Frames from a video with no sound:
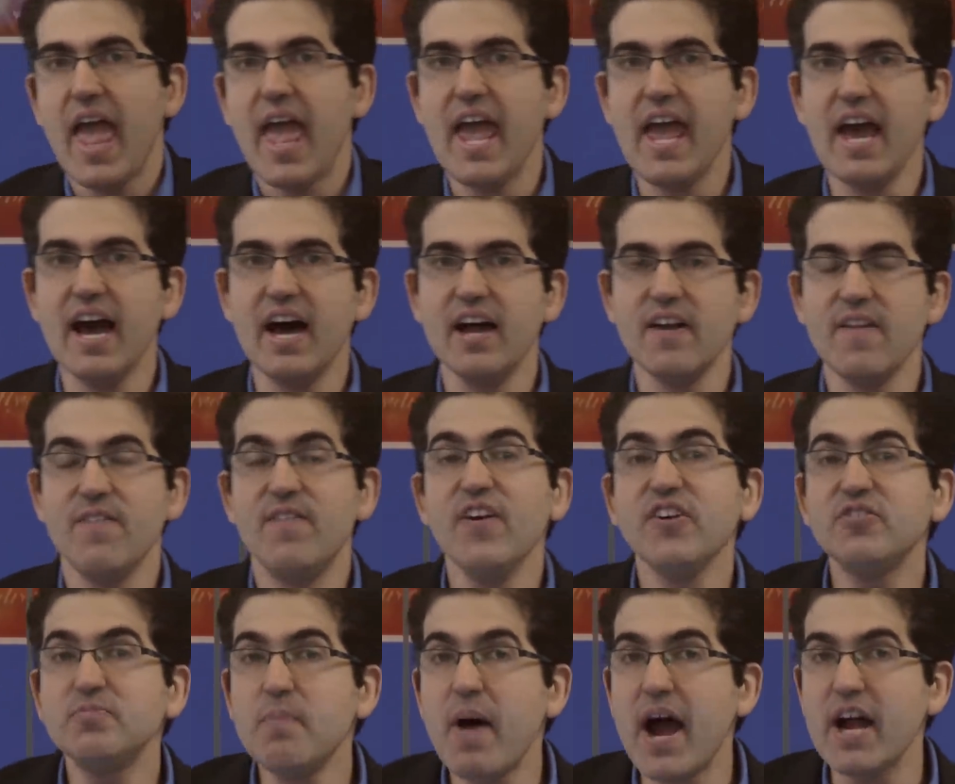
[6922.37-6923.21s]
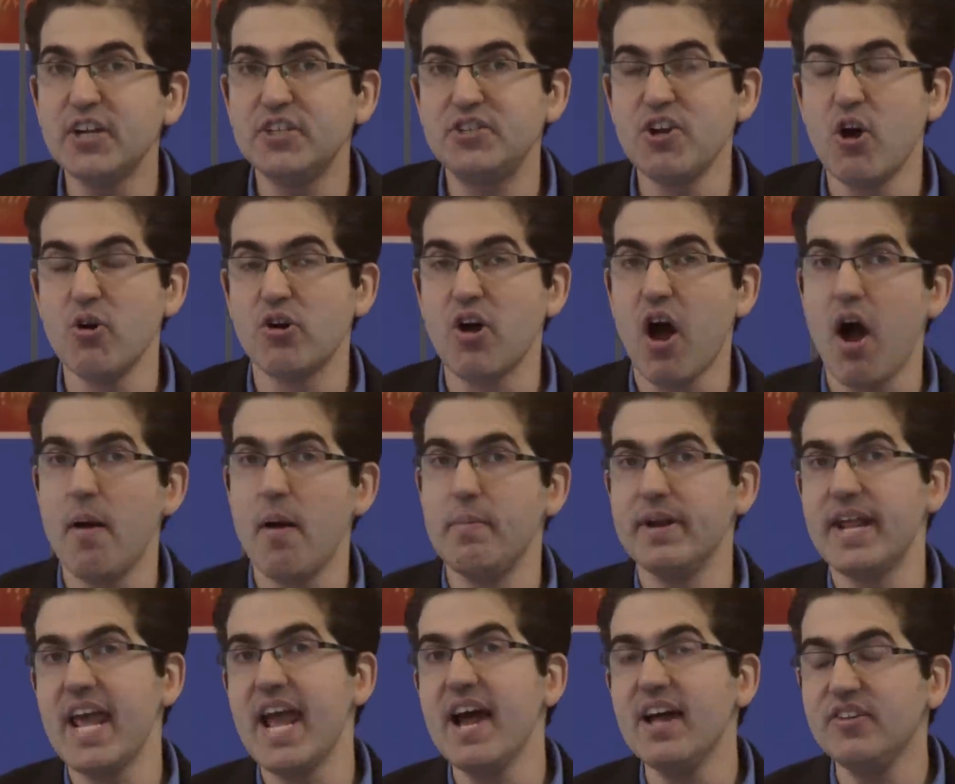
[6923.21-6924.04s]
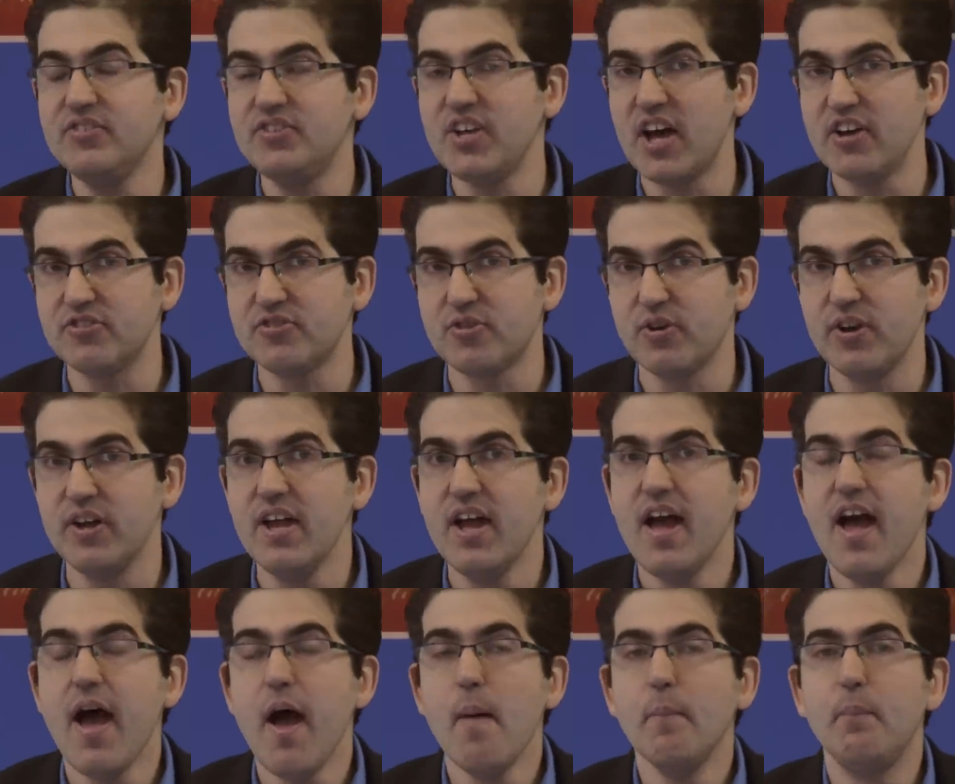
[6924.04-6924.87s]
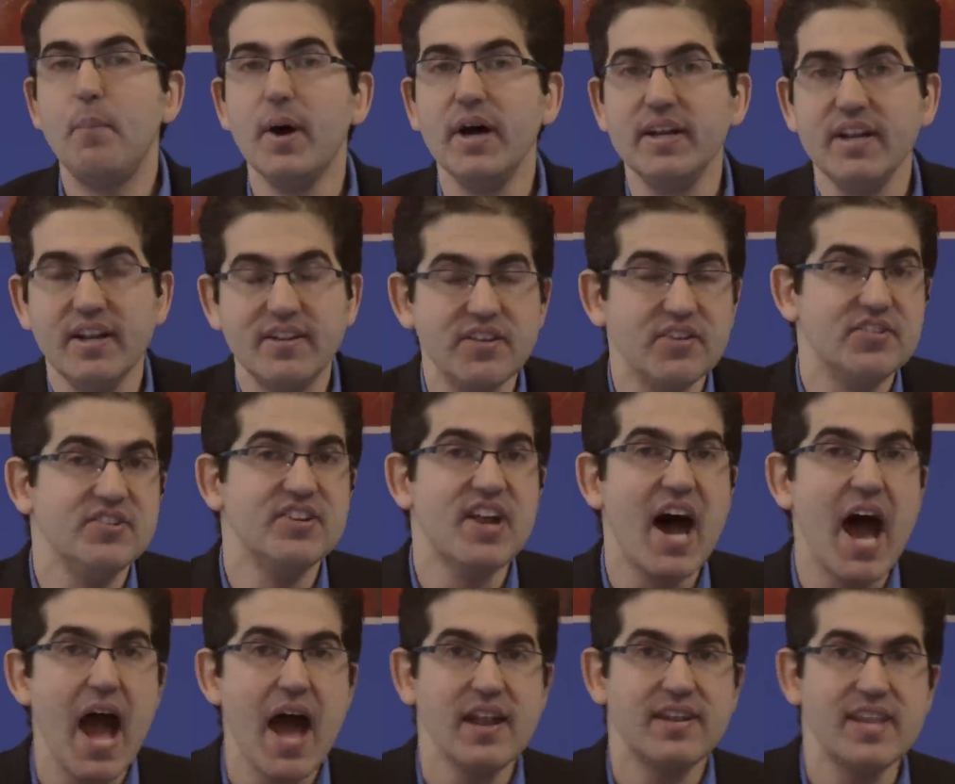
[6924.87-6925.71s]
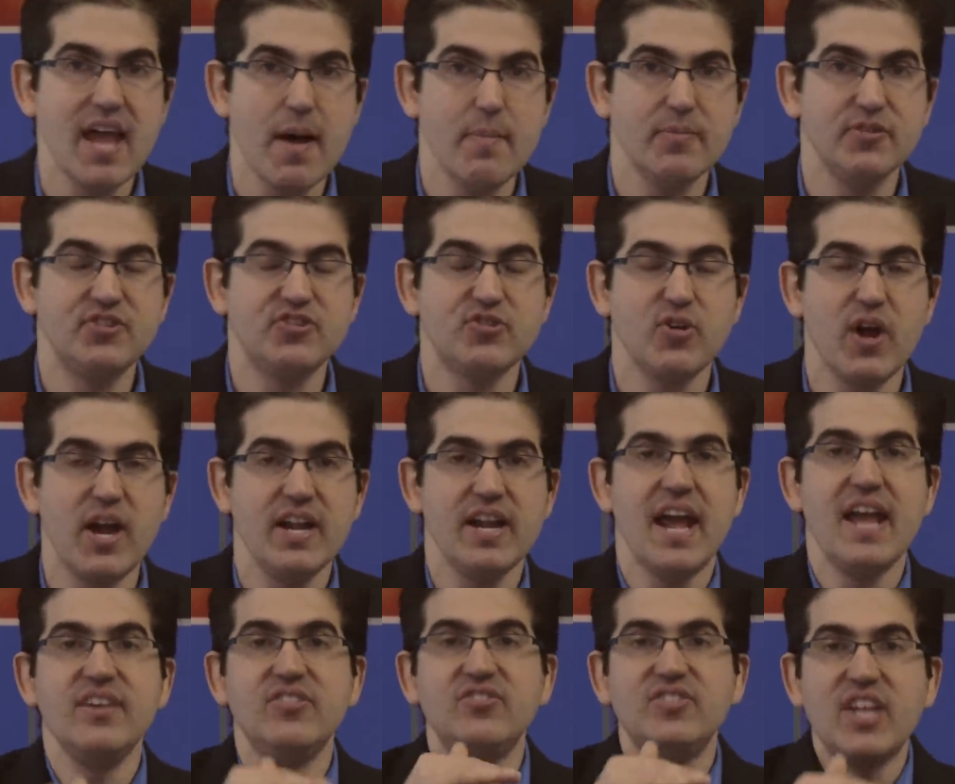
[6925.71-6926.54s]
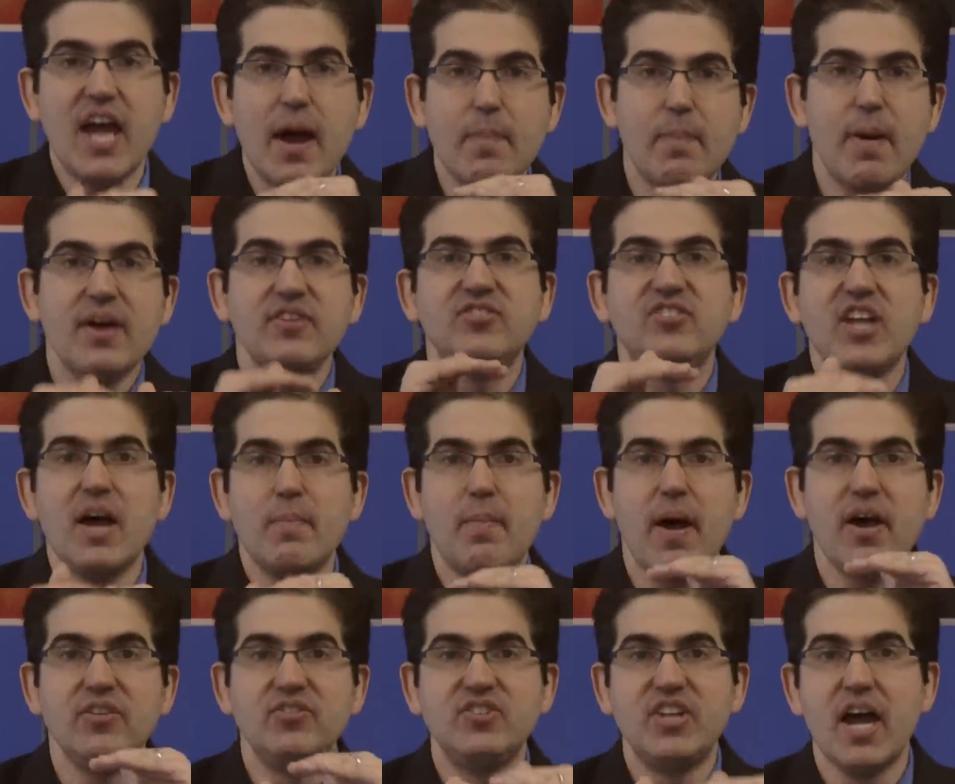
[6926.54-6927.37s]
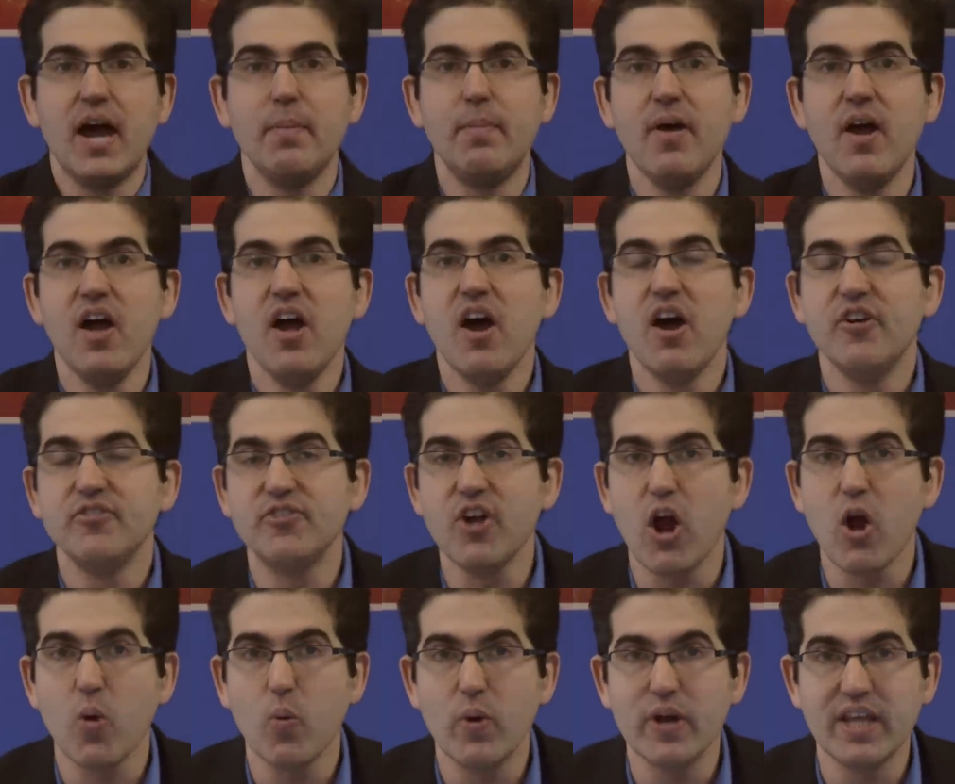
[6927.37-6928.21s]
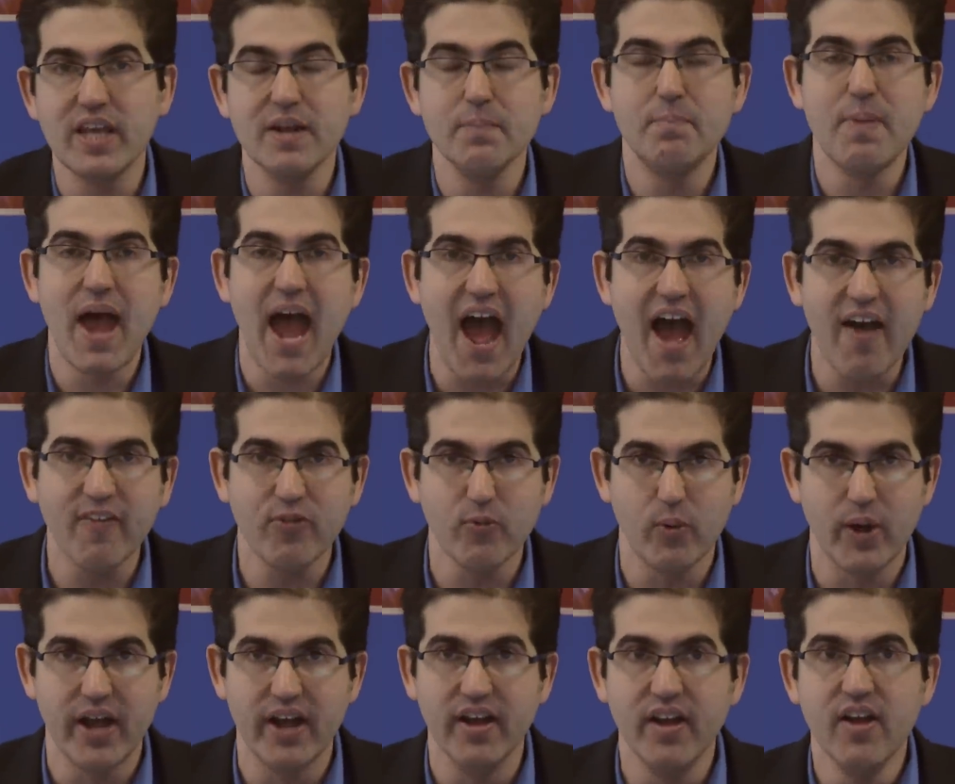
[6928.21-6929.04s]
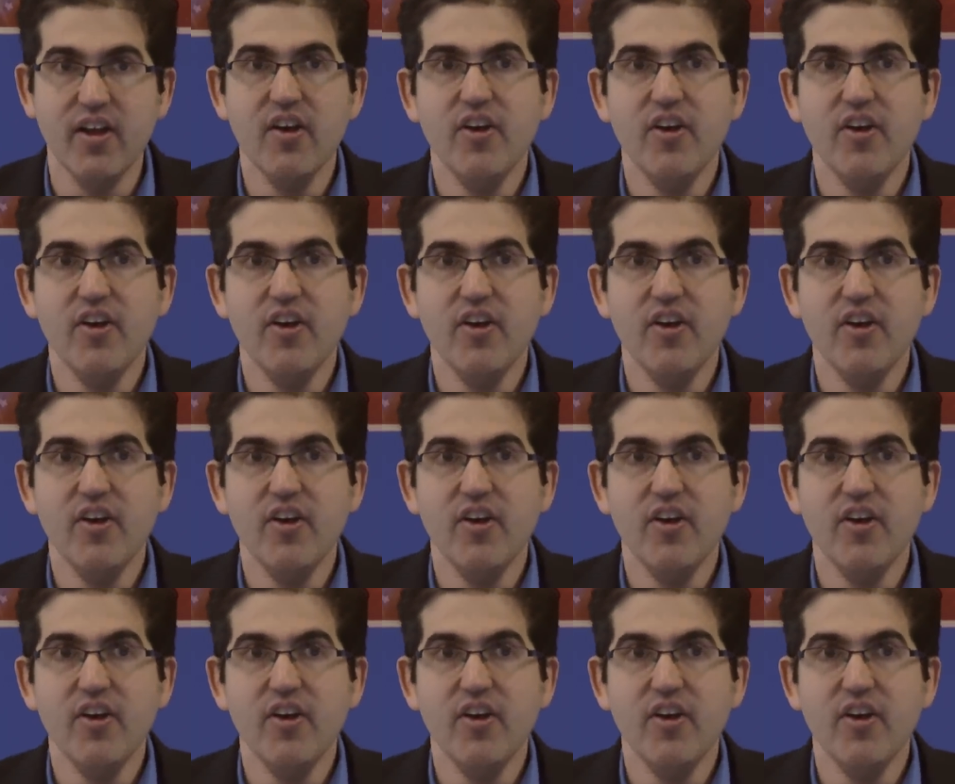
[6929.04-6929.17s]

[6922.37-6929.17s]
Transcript: and this might show common ancestry, but it does not demonstrate a step-by-step-by-step Darwinian pathway.